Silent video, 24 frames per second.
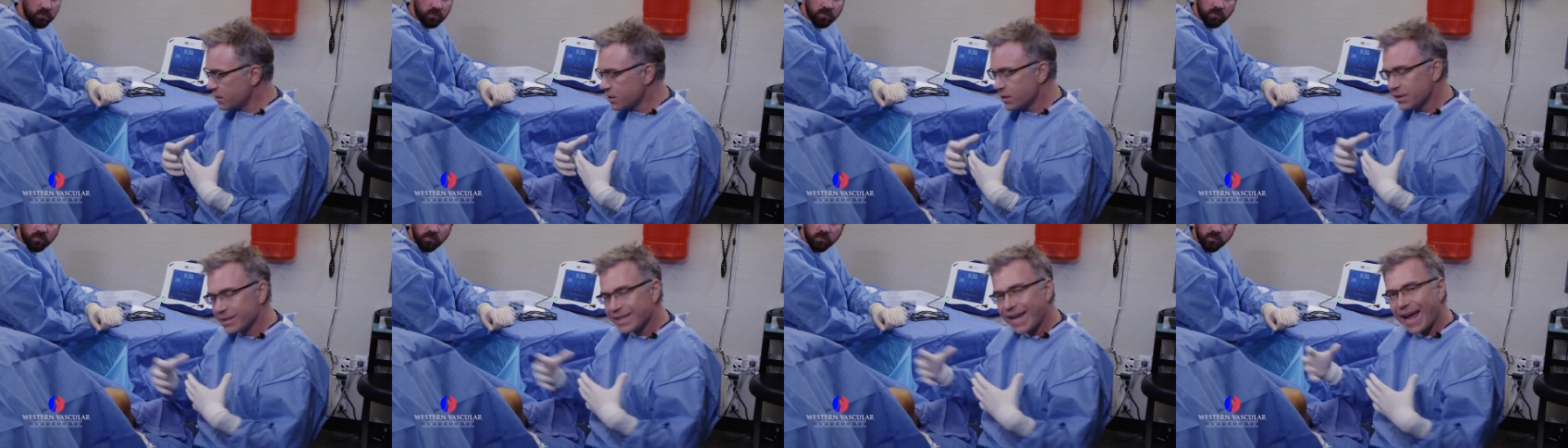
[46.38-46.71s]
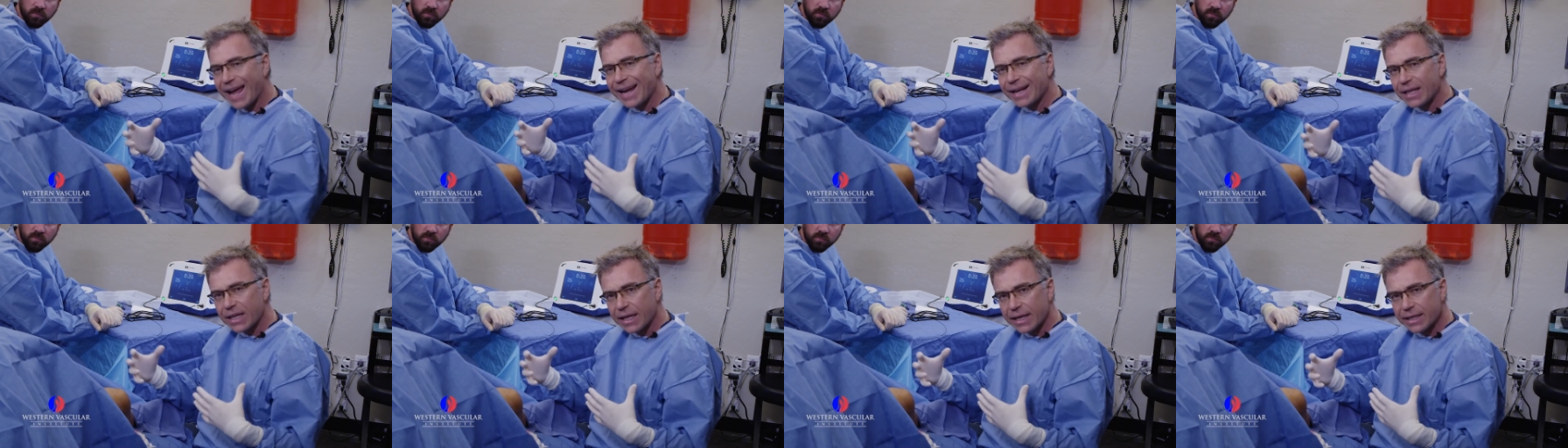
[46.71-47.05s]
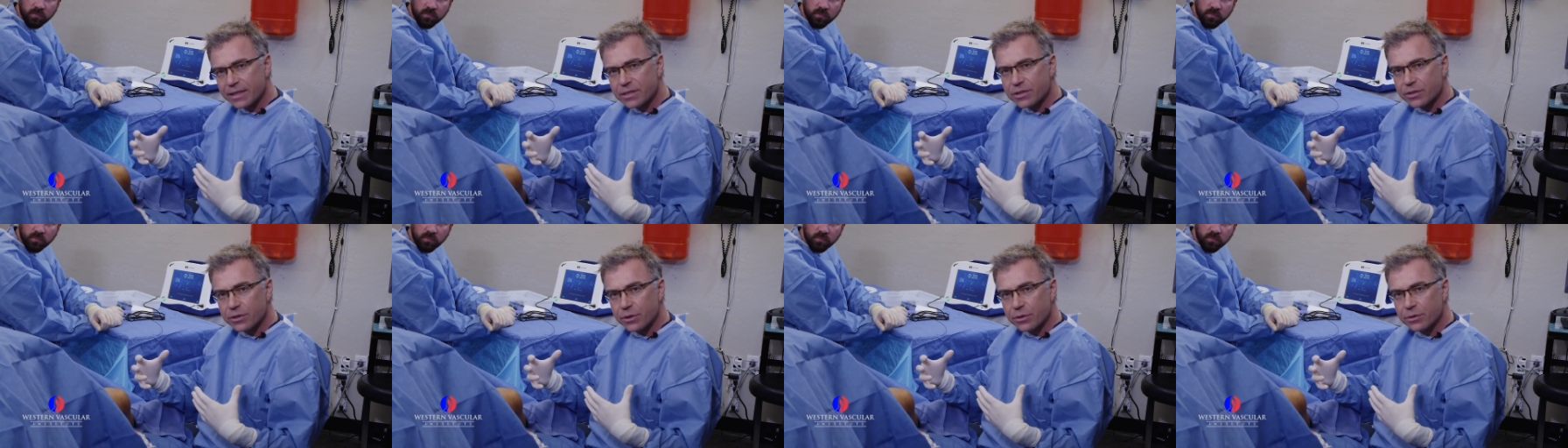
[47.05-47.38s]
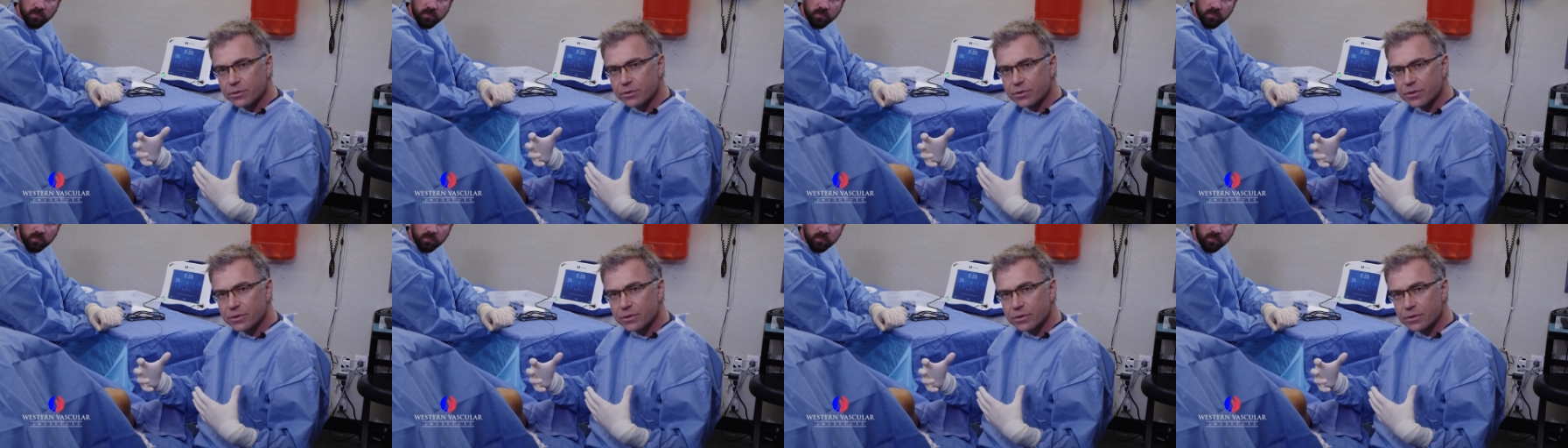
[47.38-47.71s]
dilates
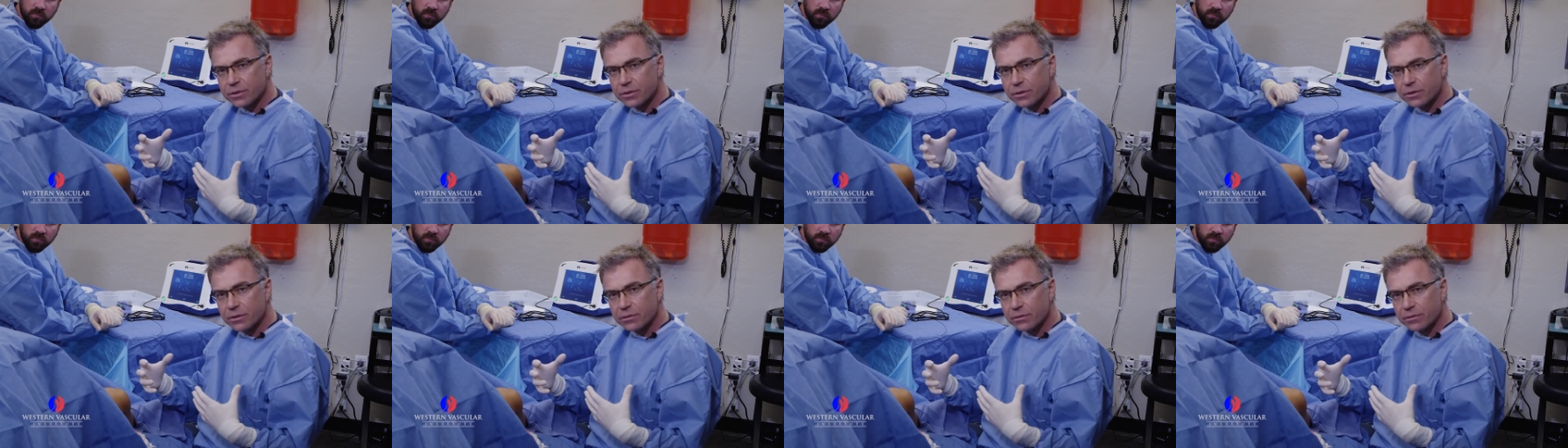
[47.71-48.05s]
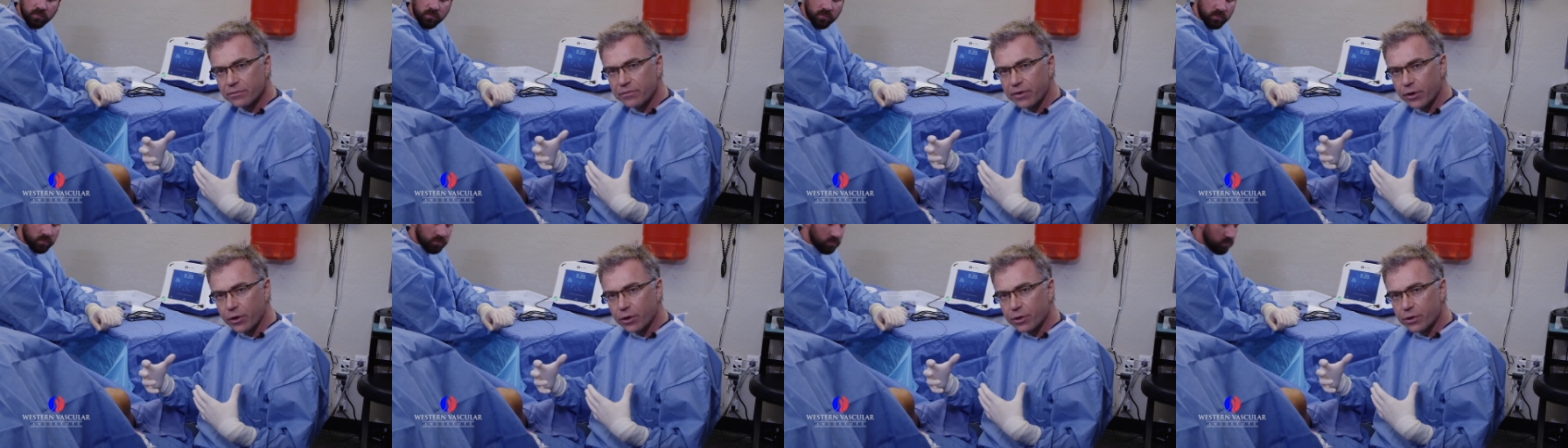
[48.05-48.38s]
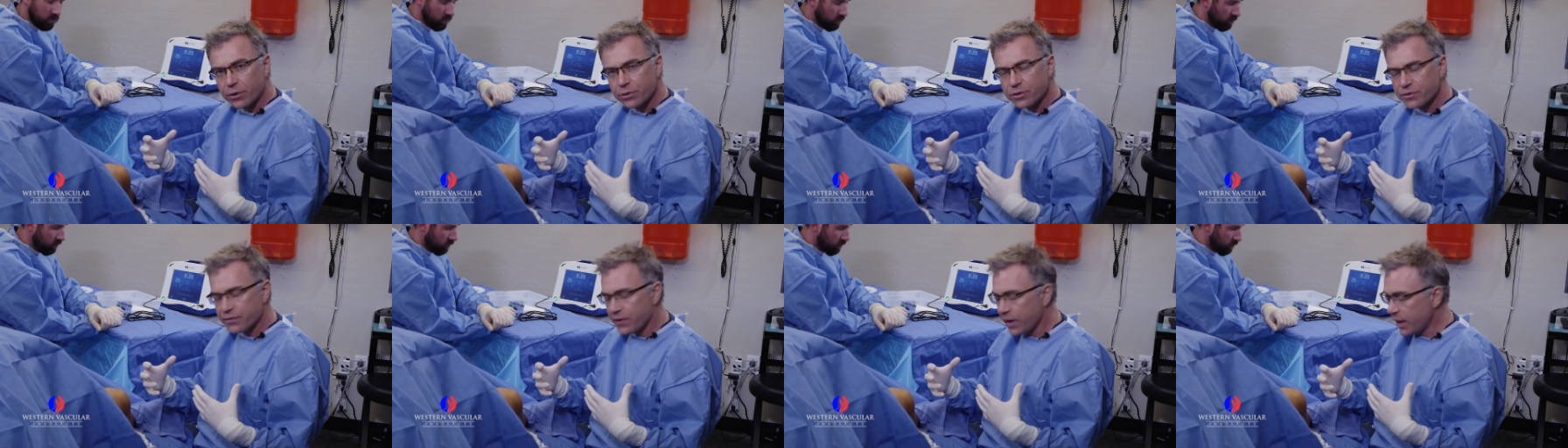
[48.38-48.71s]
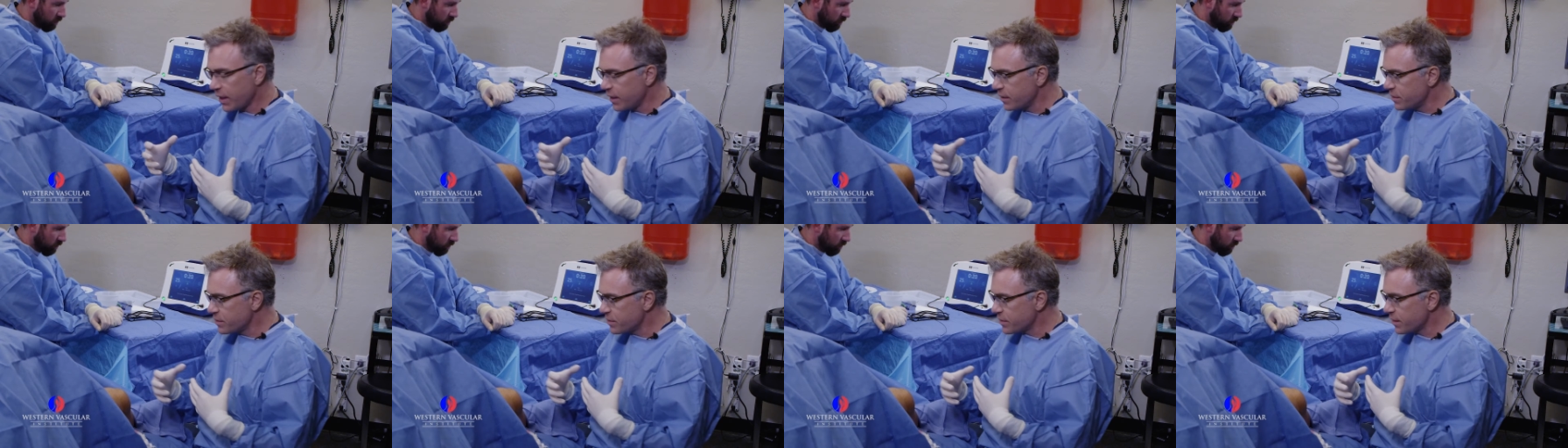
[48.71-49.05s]
those varicose
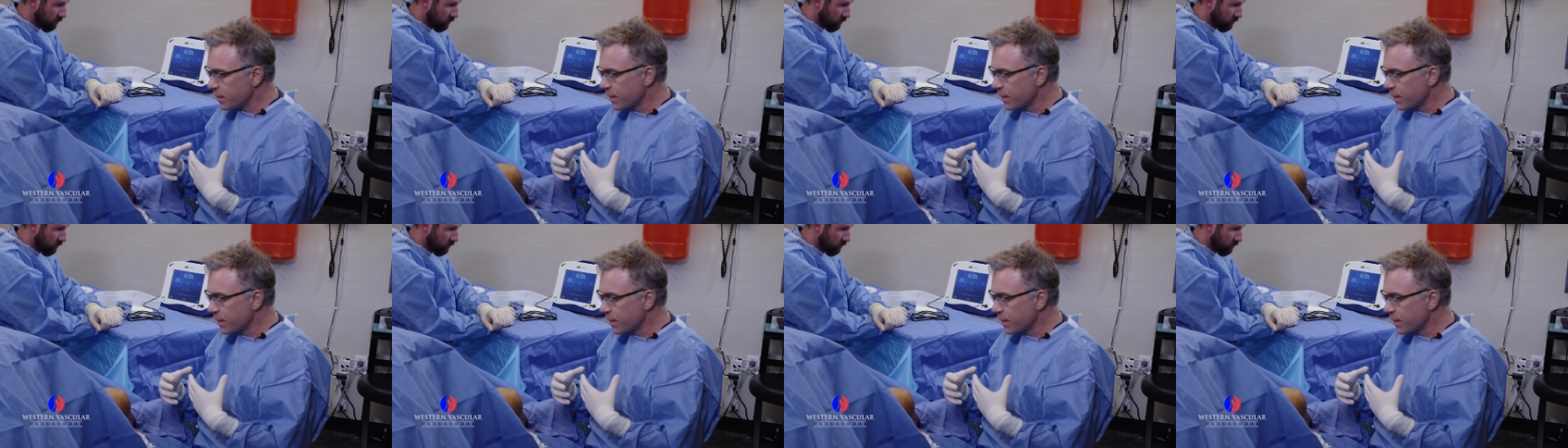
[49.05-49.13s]
veins